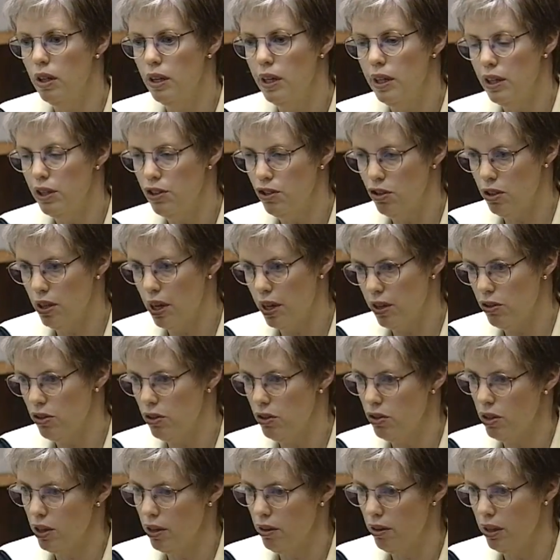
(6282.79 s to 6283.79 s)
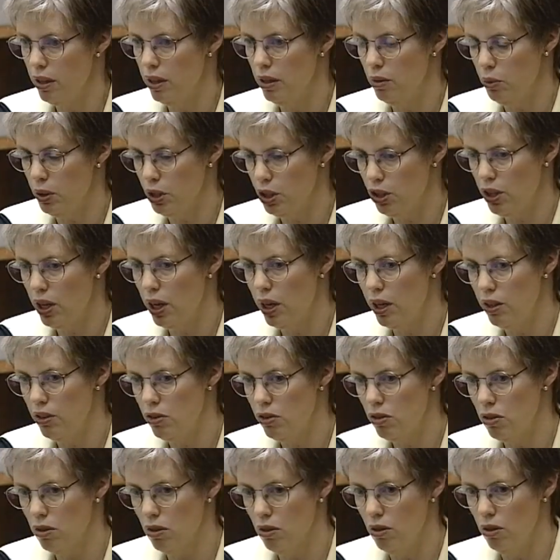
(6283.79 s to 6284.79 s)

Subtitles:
is necessary, in which case